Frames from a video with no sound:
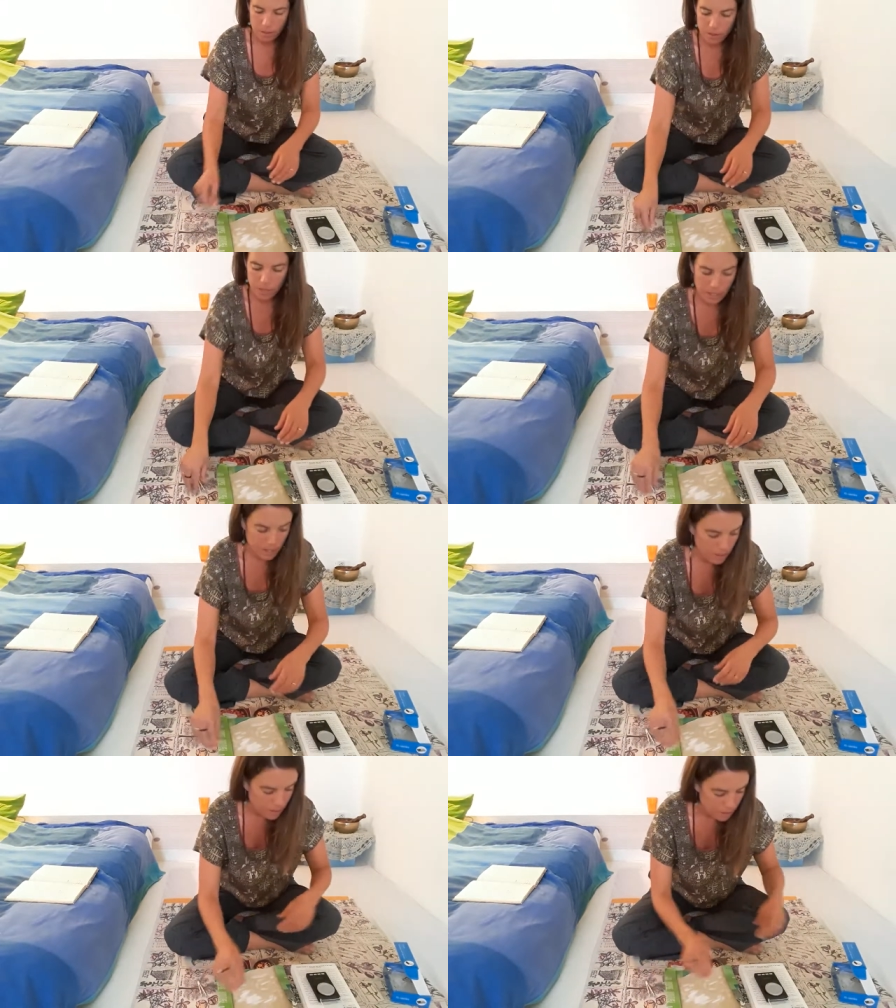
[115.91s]
All
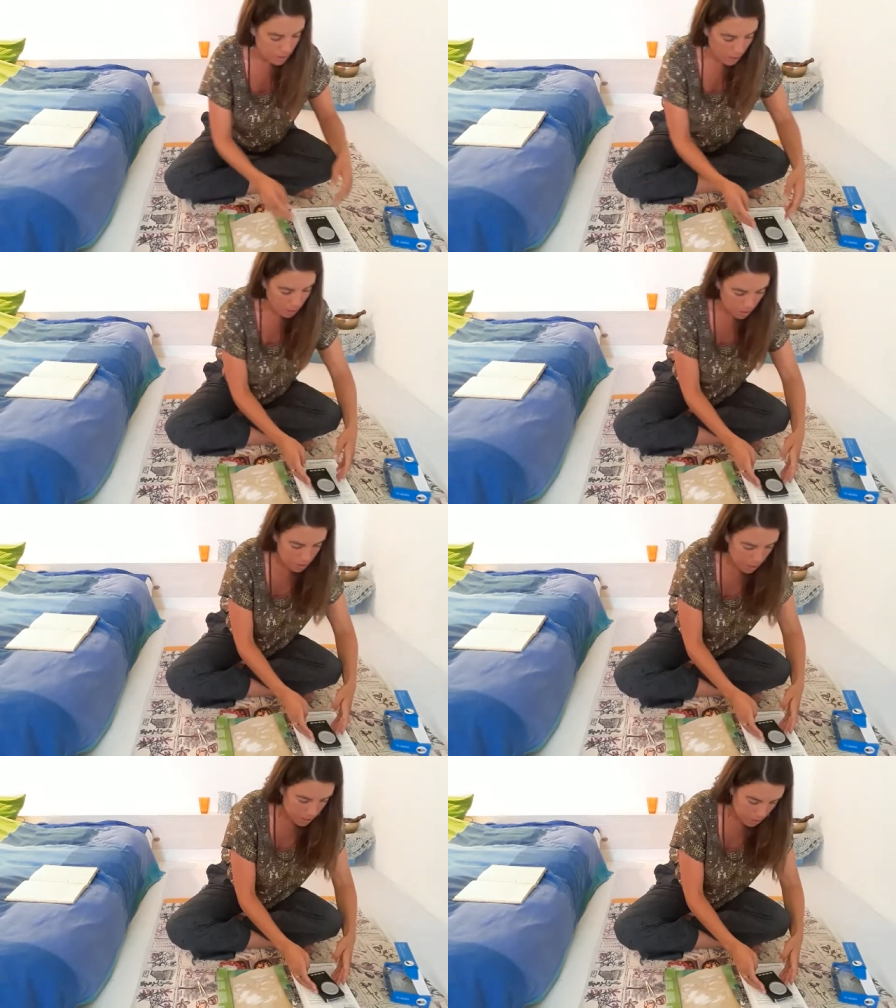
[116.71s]
right, so I
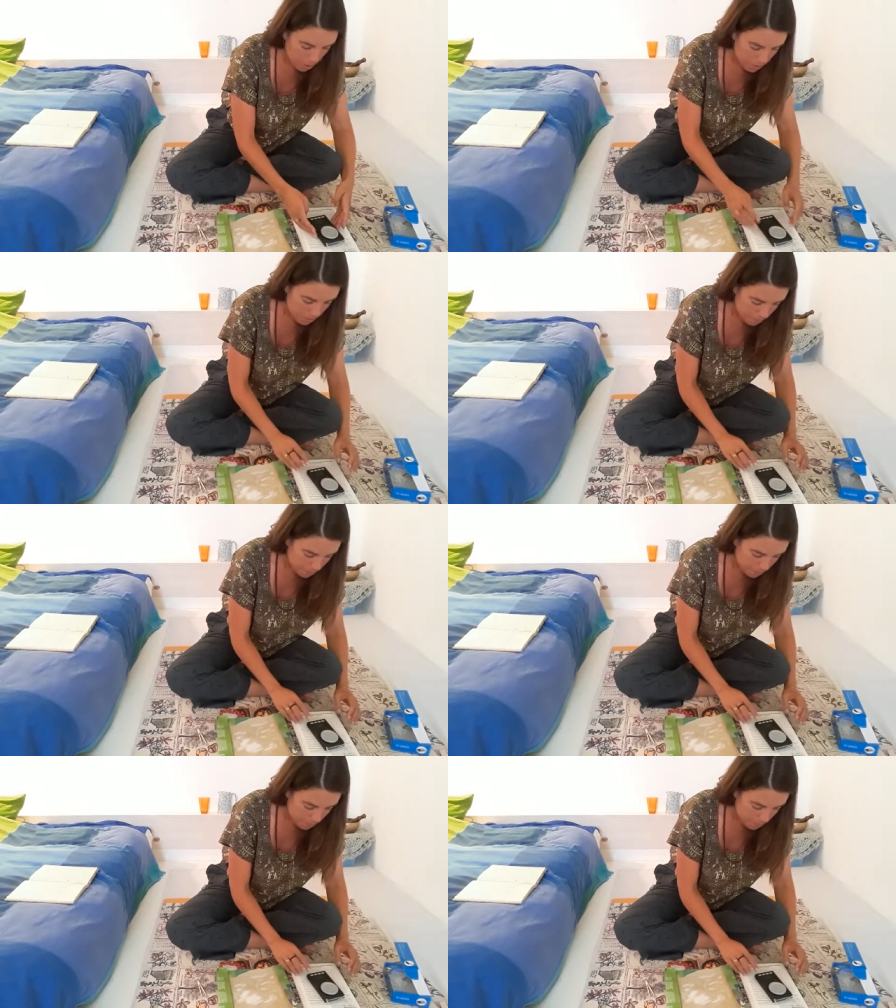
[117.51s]
turned it on